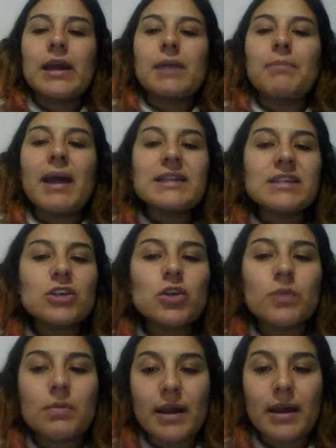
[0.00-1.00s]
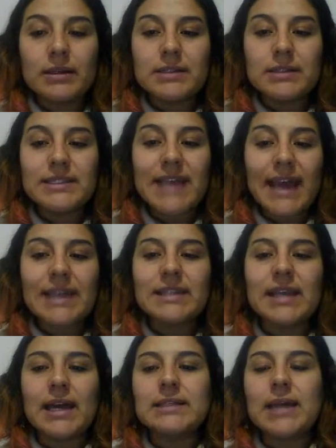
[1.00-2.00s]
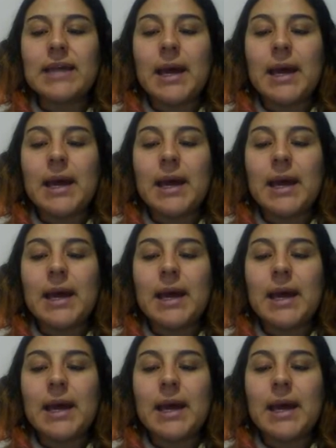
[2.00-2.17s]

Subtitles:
Miles and Huberman say that